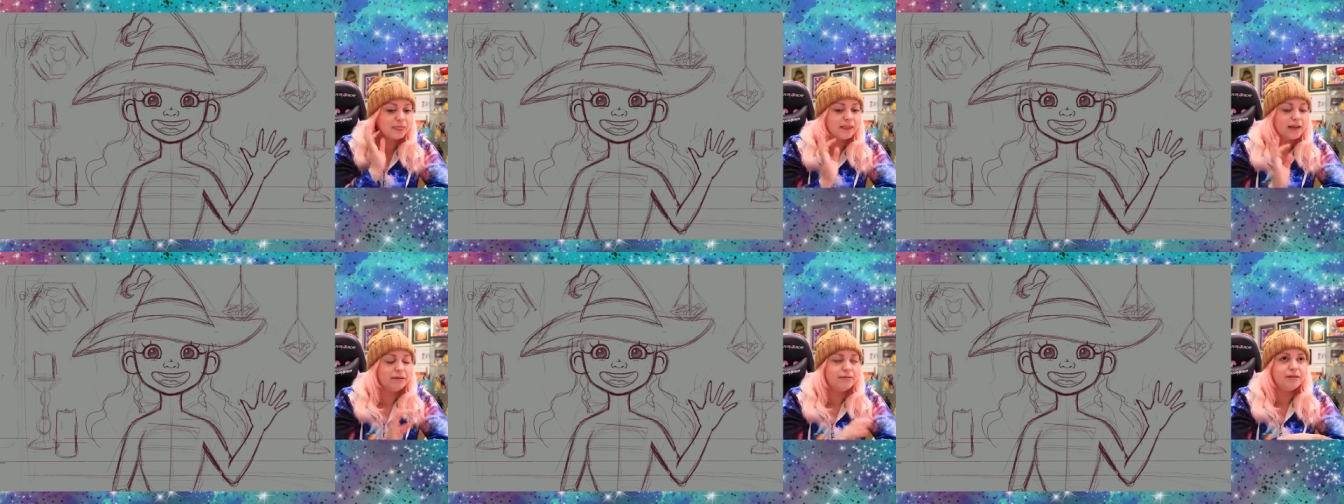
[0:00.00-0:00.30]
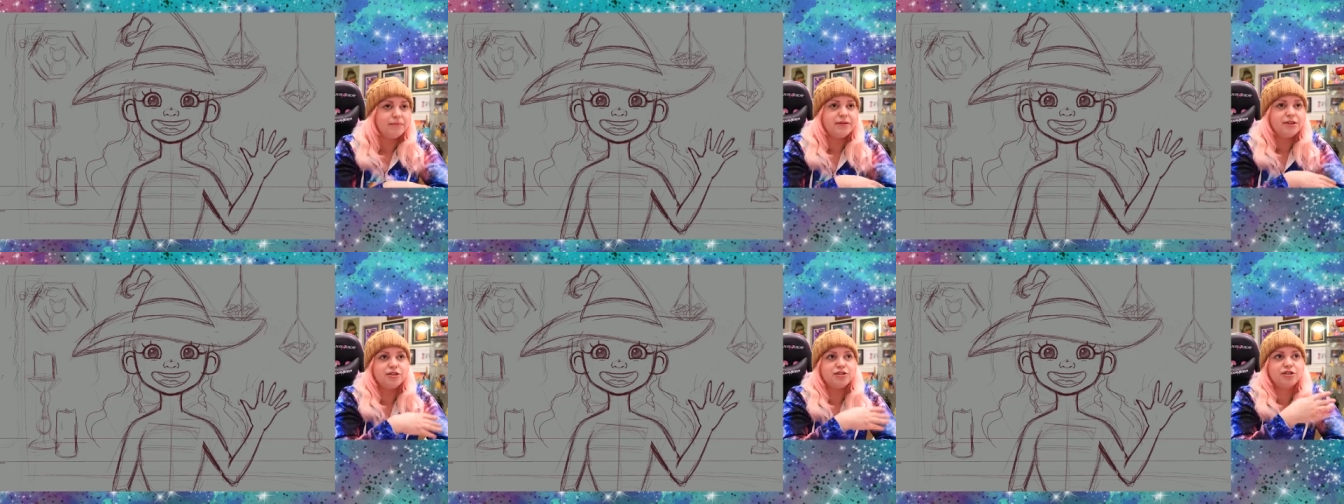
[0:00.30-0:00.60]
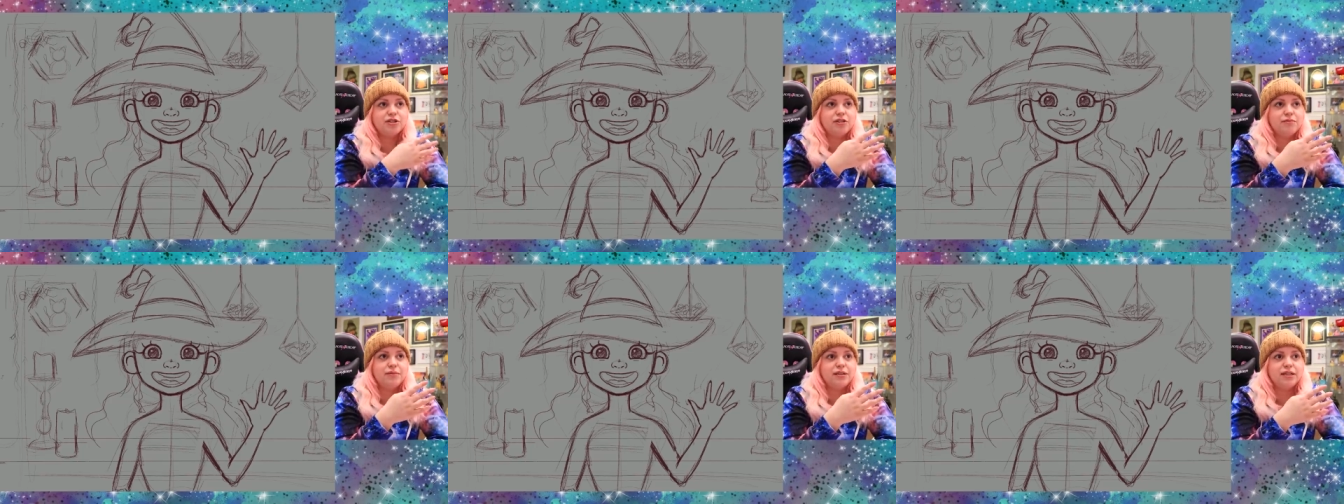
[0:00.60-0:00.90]
And maybe there's
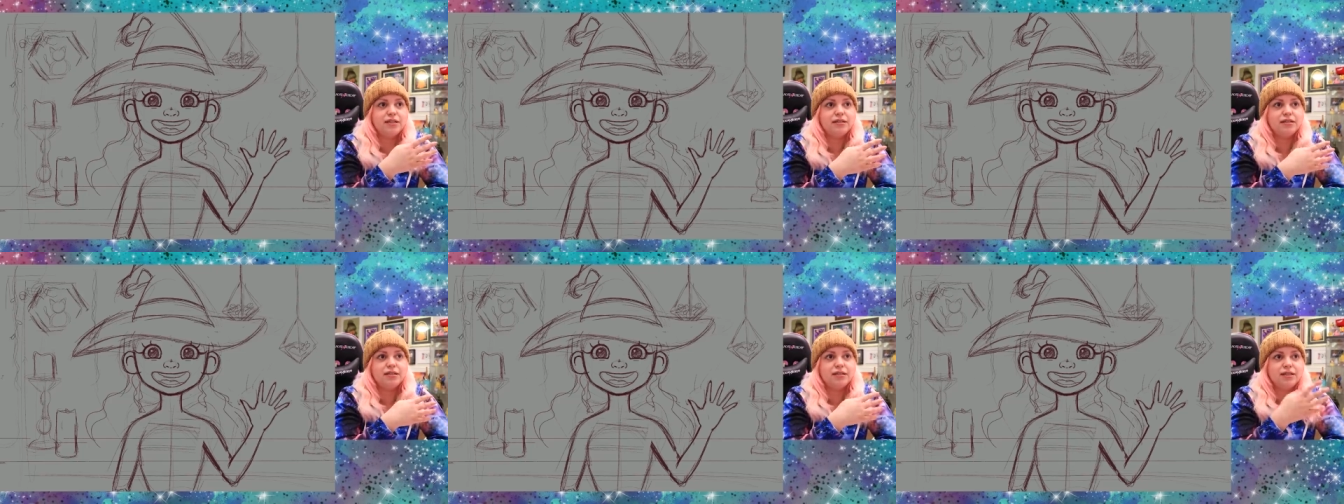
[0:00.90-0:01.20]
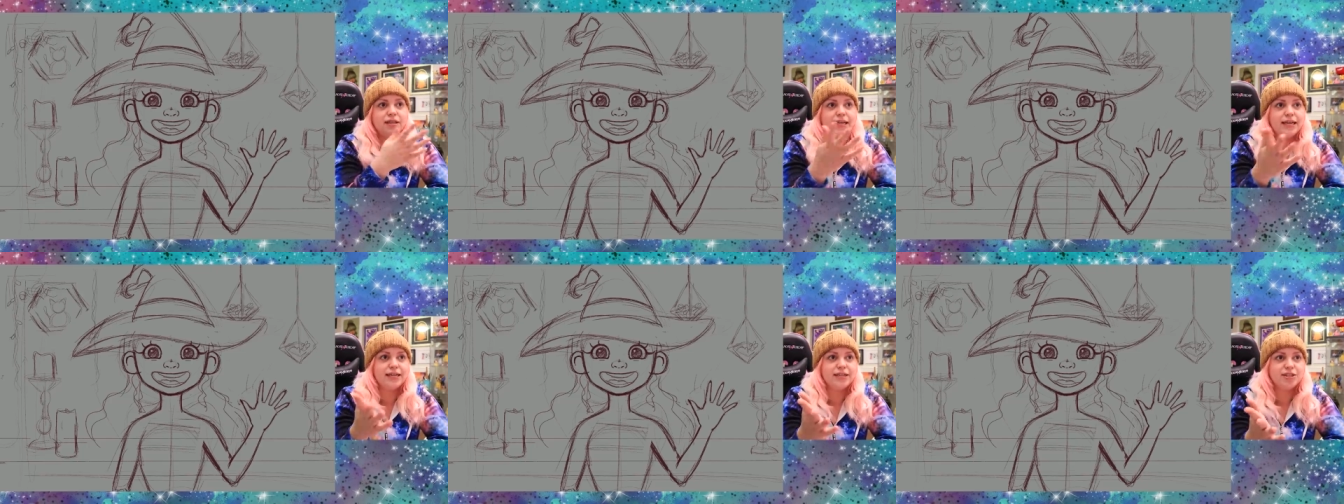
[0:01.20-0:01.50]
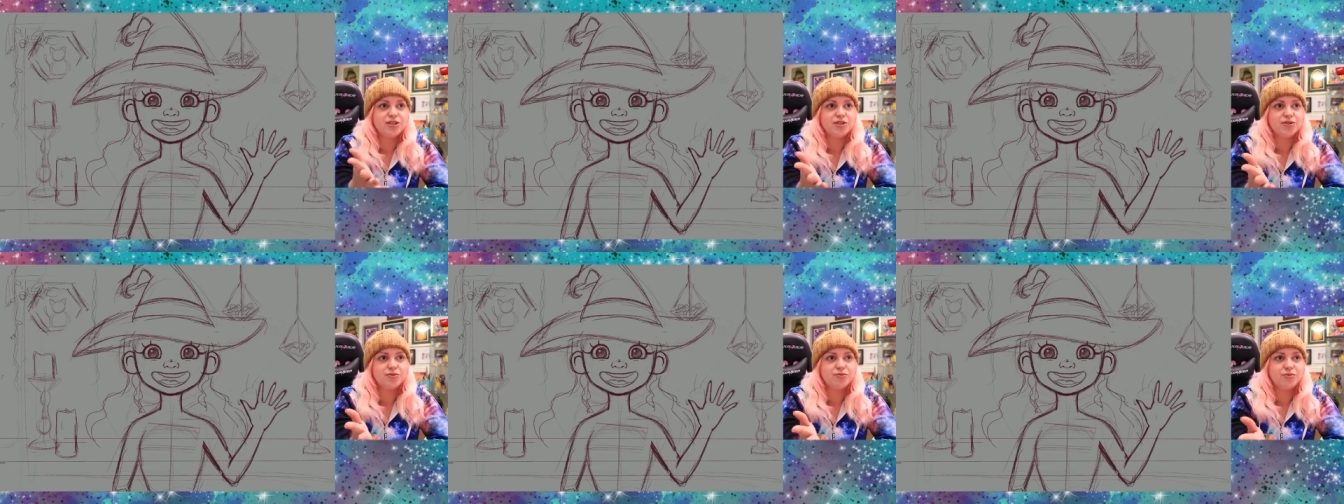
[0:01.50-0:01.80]
gonna be
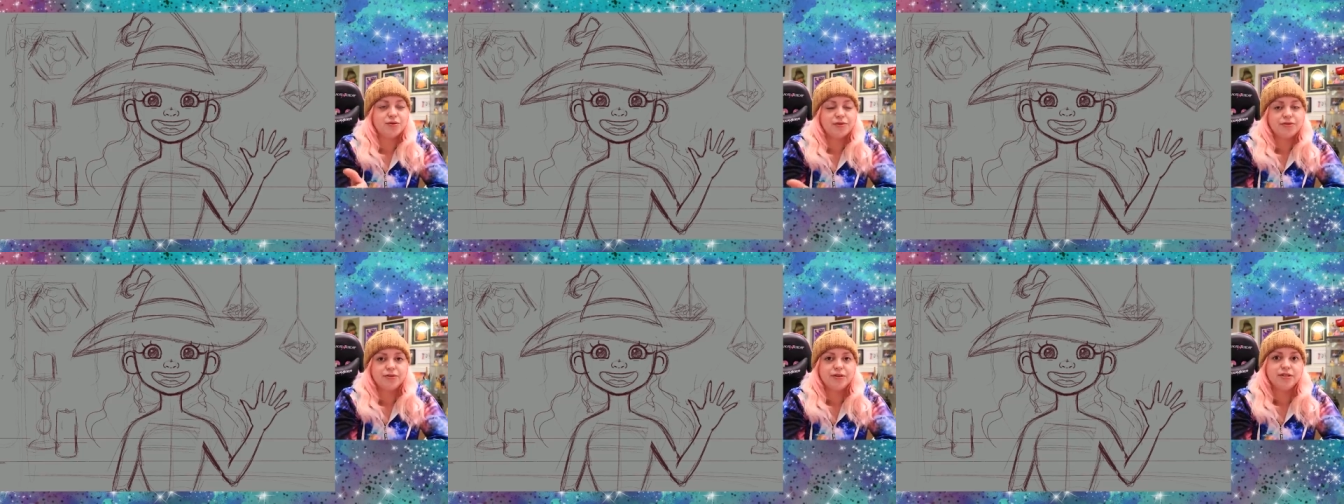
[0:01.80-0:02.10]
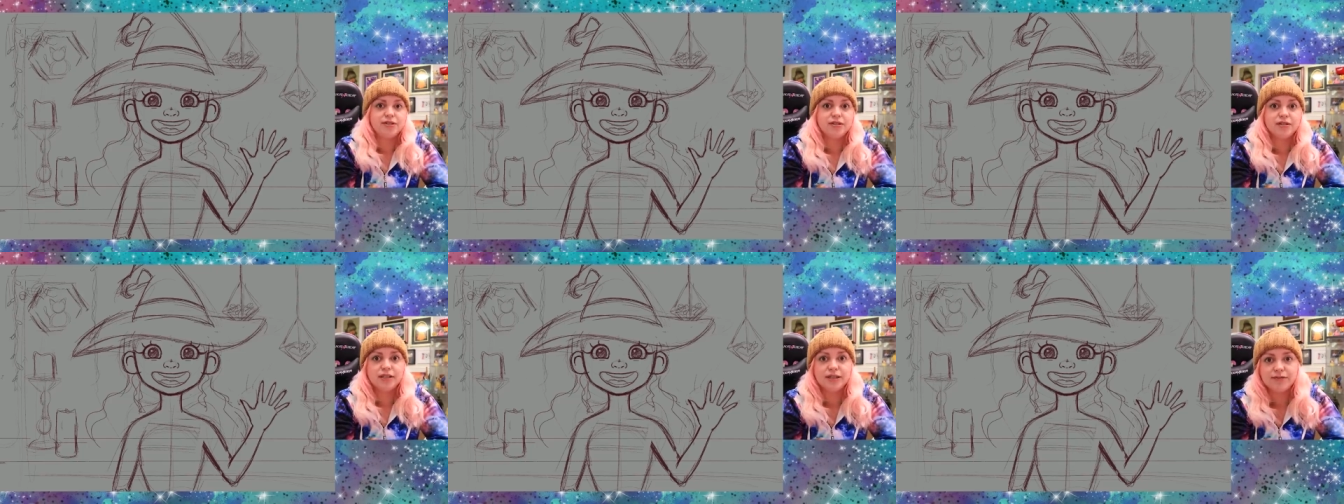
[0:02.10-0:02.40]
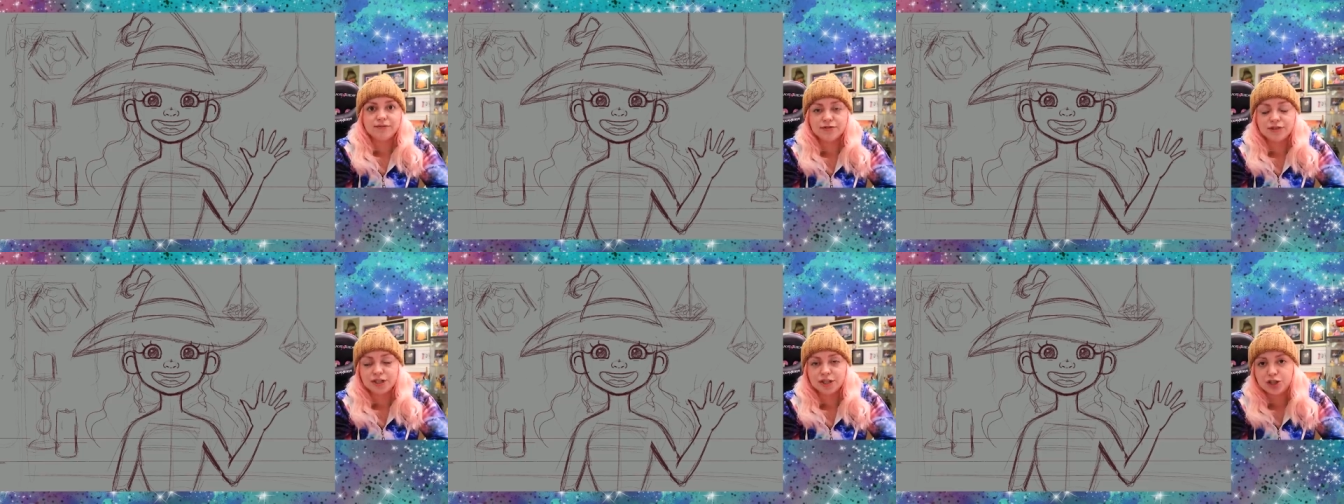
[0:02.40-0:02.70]
delays with the
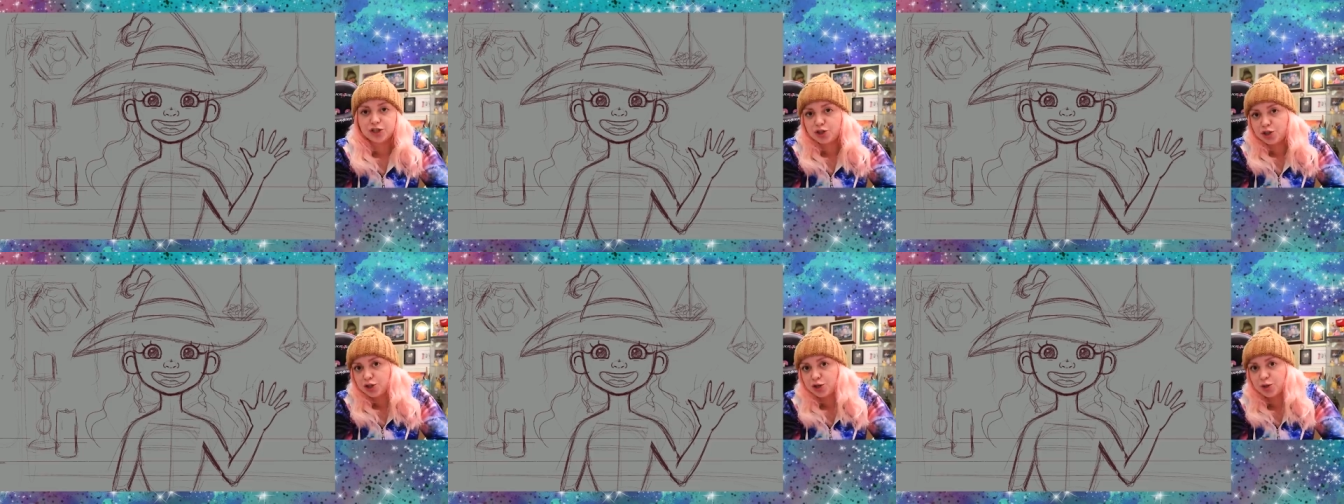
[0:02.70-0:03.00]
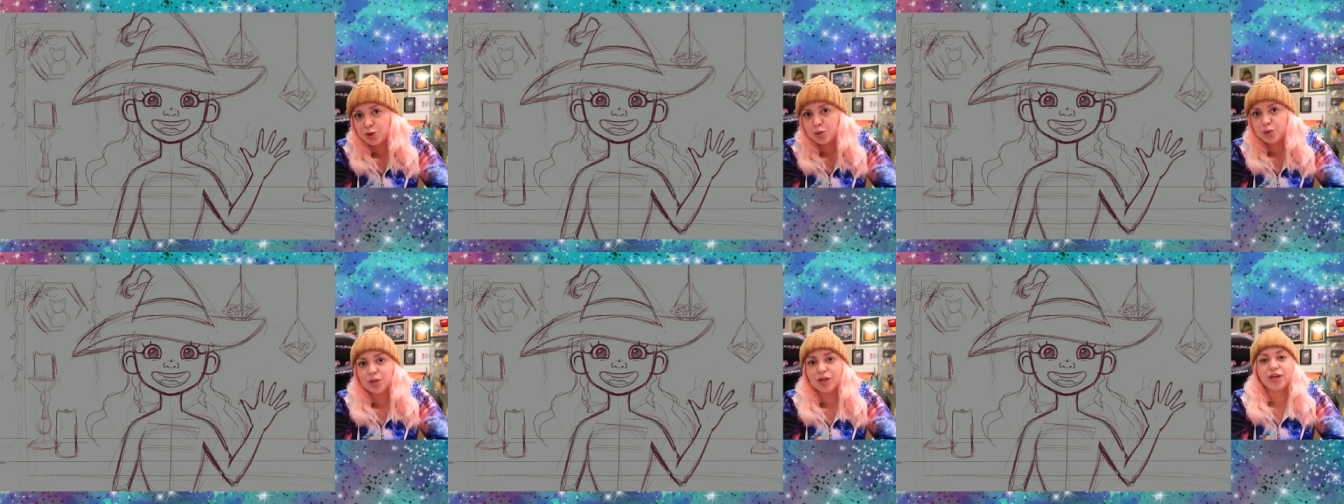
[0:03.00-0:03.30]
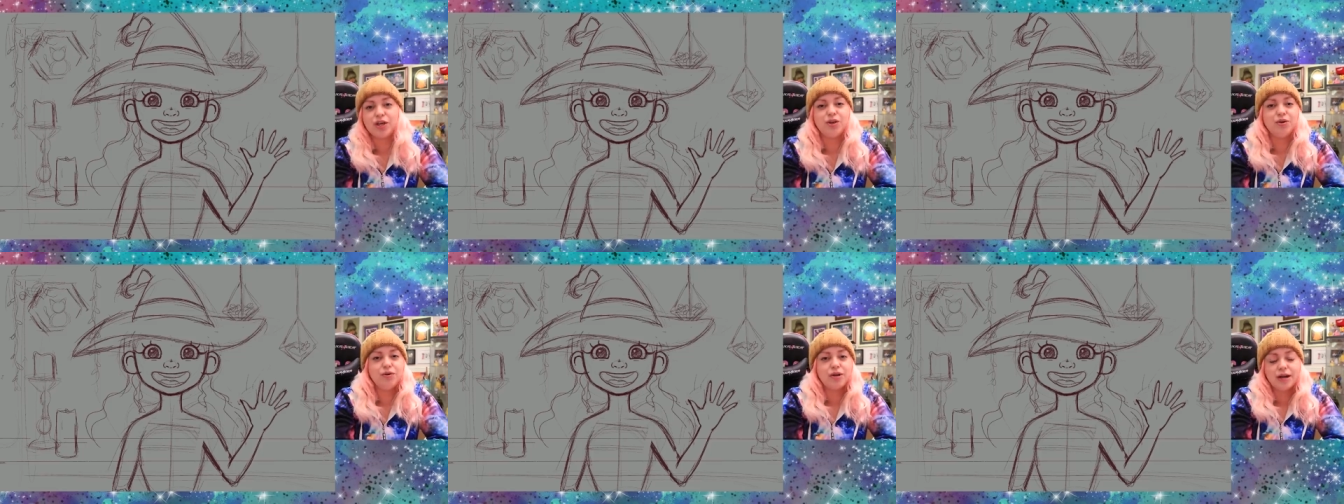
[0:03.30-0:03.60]
delivery too,
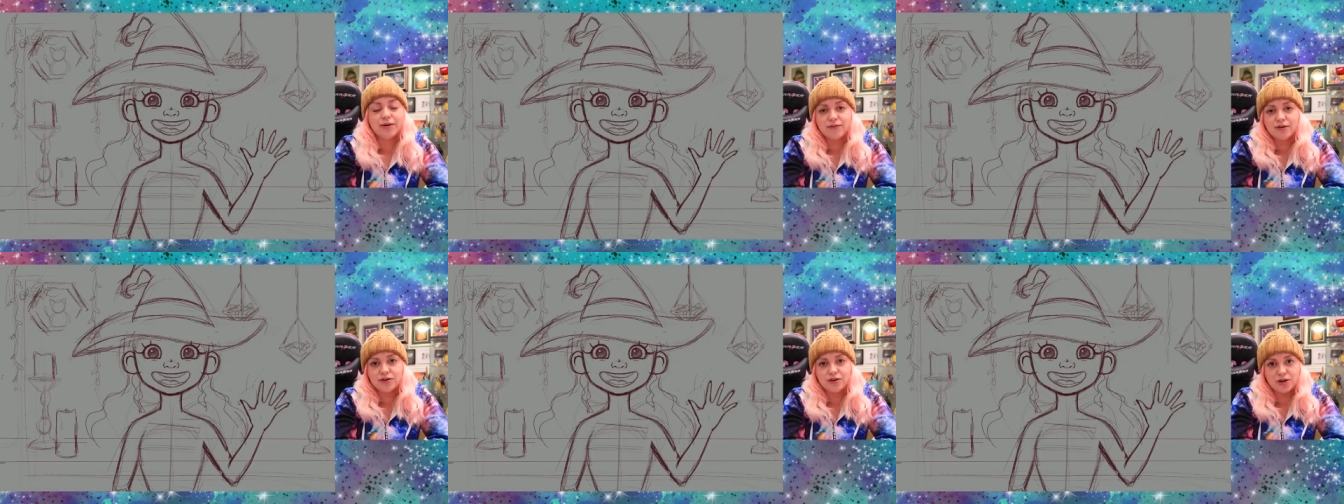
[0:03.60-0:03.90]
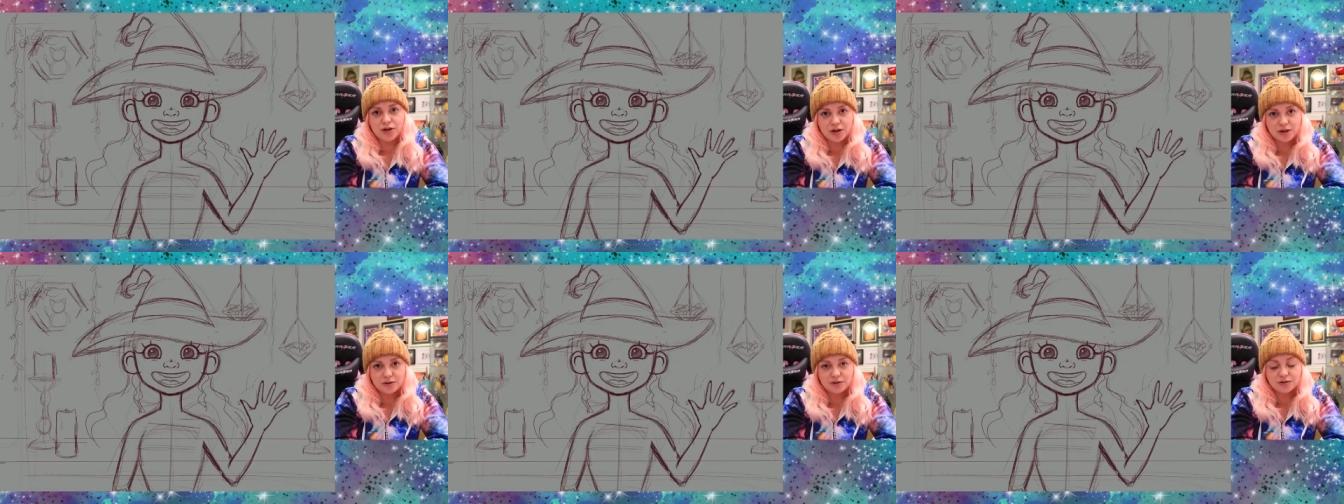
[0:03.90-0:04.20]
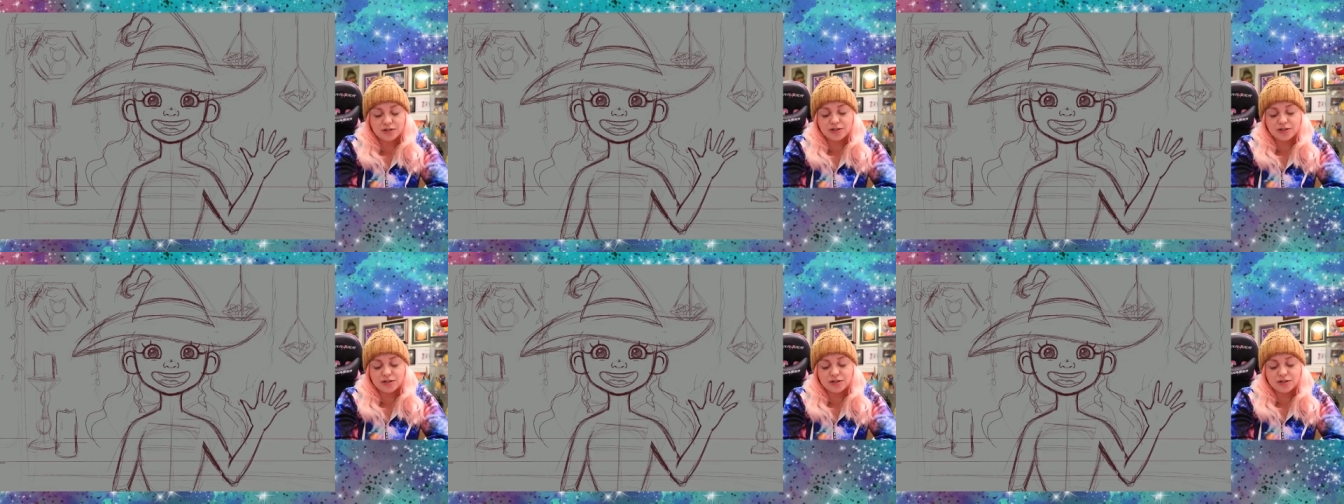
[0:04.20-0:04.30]
like you never know.